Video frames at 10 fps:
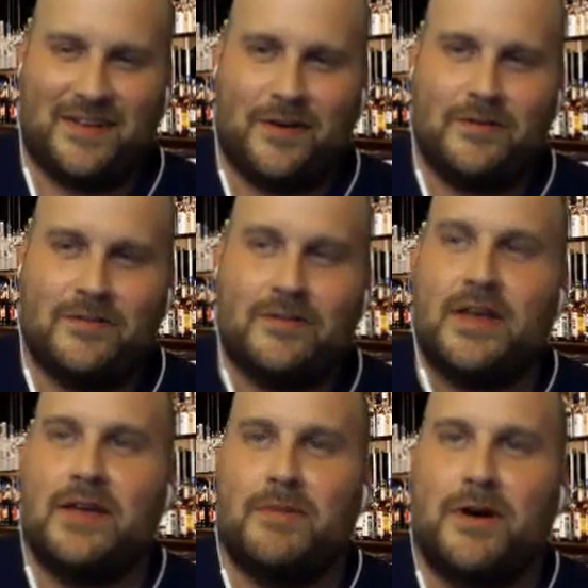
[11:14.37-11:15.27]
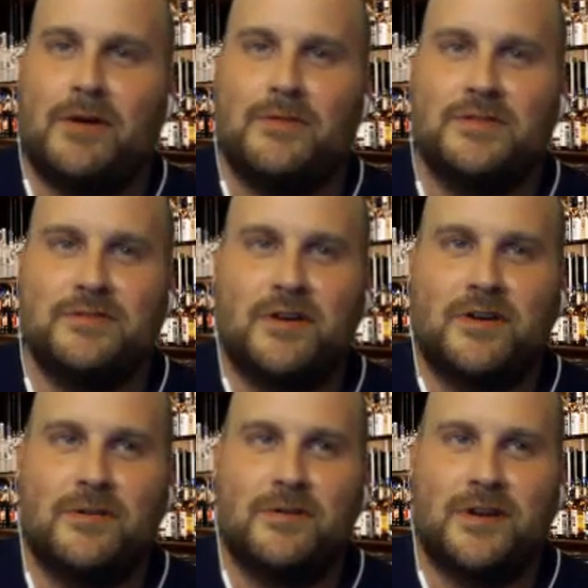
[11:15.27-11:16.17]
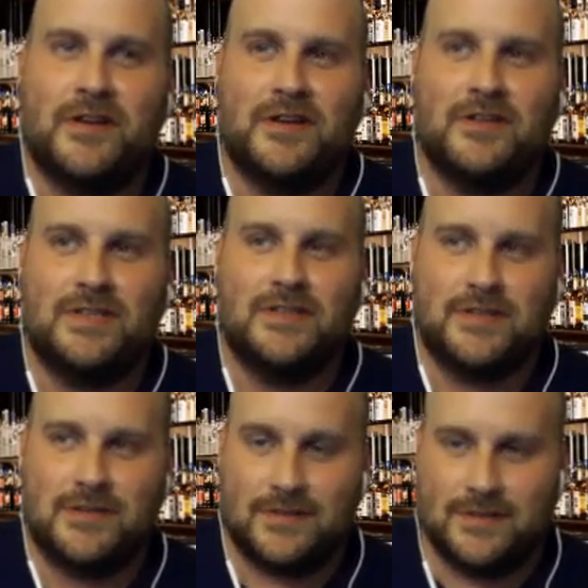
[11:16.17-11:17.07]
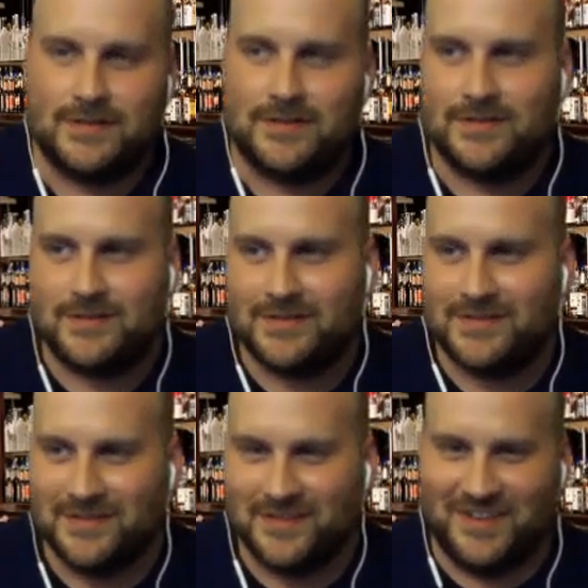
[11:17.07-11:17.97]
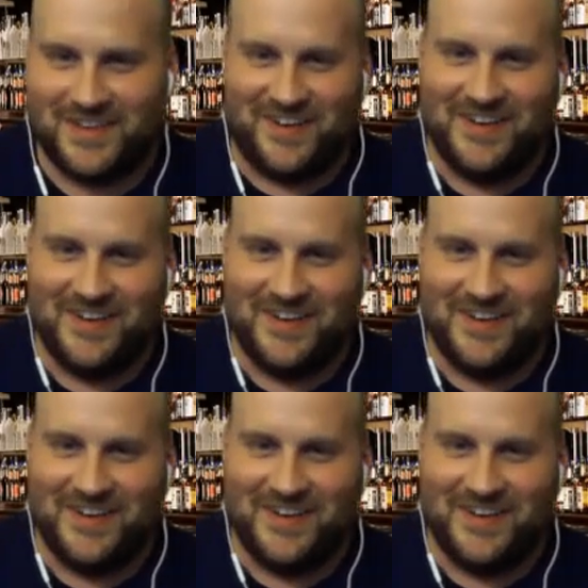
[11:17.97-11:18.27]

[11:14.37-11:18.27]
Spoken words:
oh, hey Bob, where's your daughter work again? Hooters. You know,